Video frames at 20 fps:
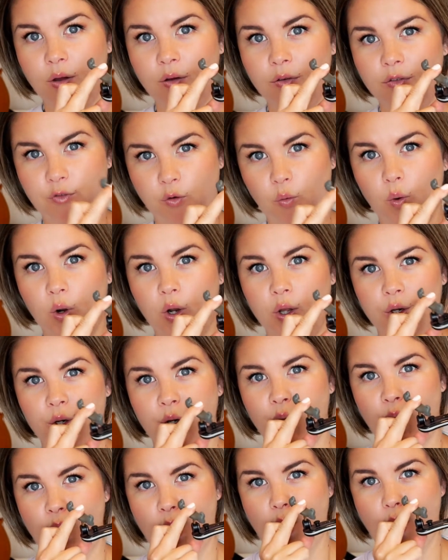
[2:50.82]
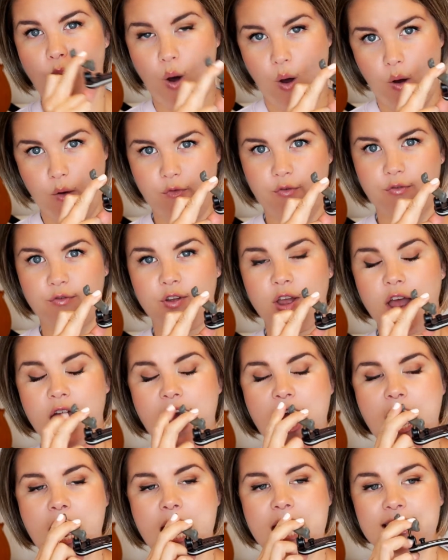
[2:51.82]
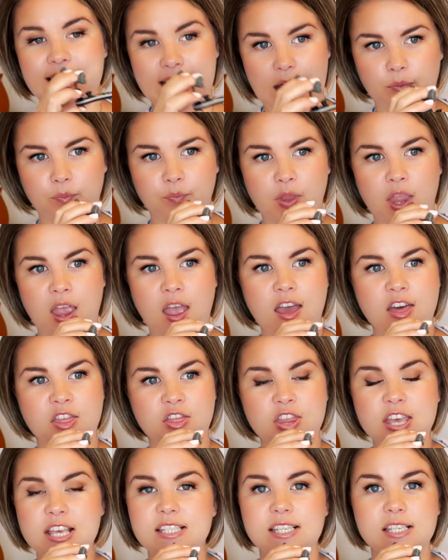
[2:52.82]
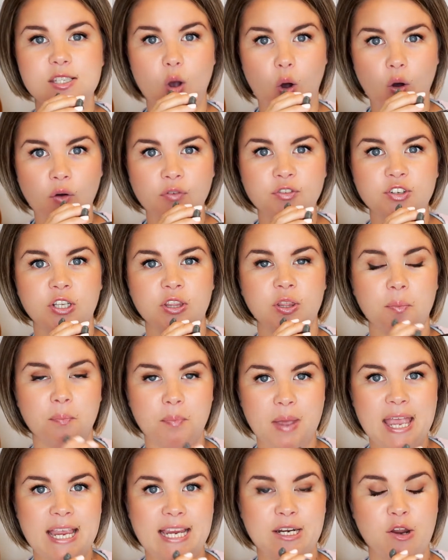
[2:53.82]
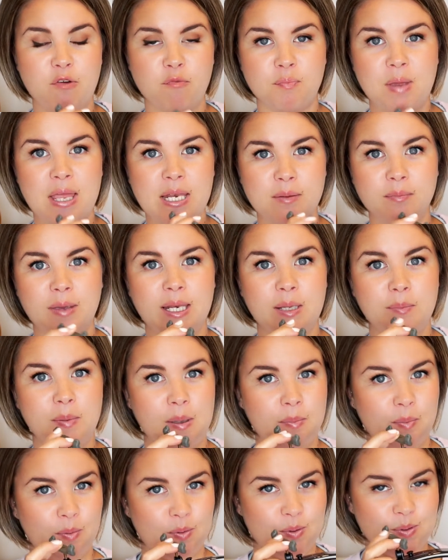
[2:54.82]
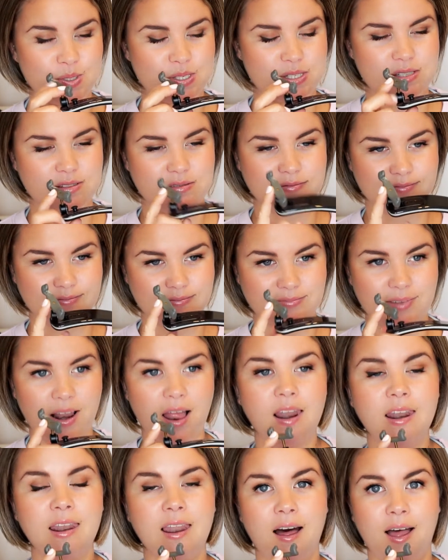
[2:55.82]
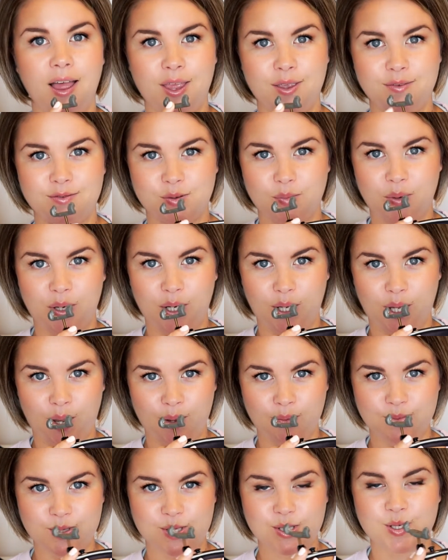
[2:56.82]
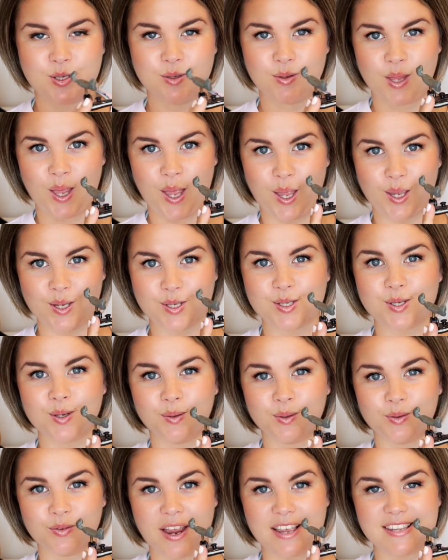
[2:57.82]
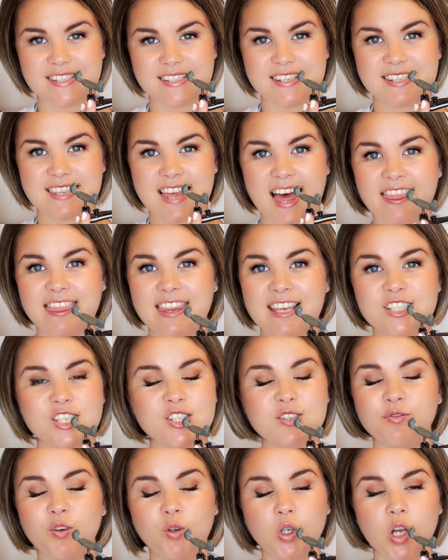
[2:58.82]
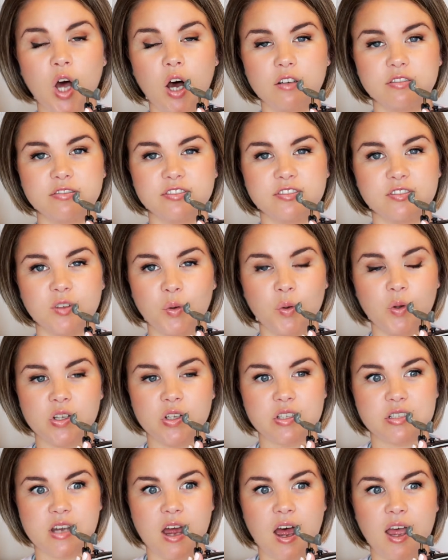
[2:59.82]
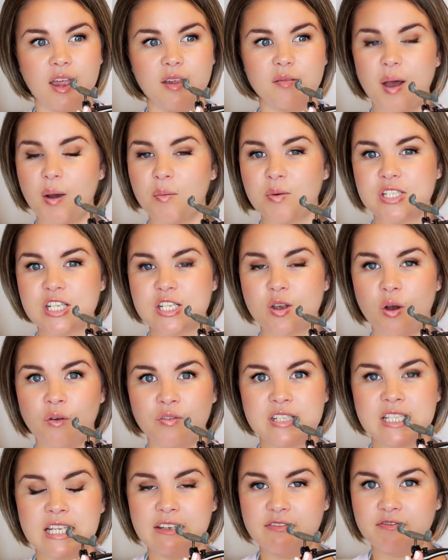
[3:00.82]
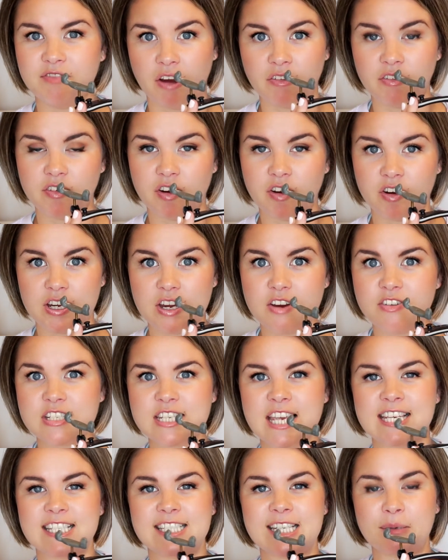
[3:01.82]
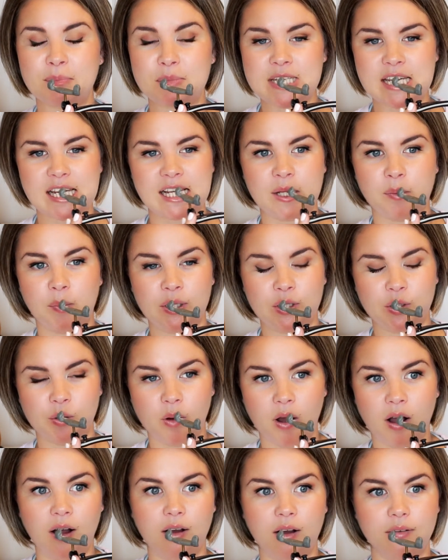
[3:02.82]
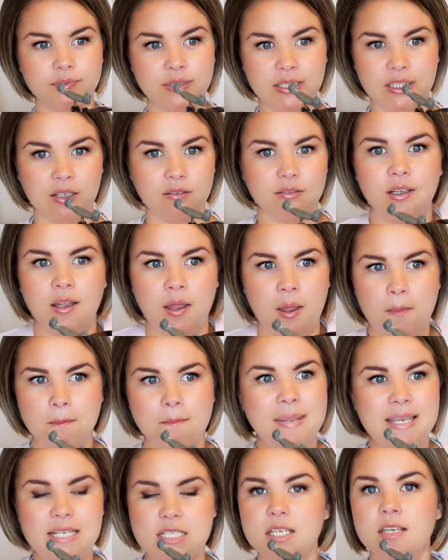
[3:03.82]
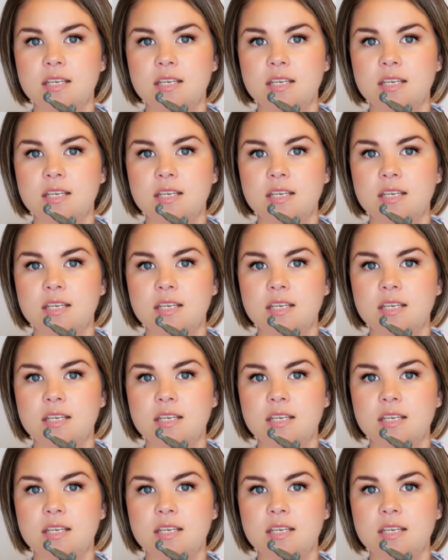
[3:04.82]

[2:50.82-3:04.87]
fallen off. Now, this is often the bane of many people's lives when it comes to their shoulder rests, is that they just fall off all the time, which is obviously very irritating, particularly when you are, you know, mid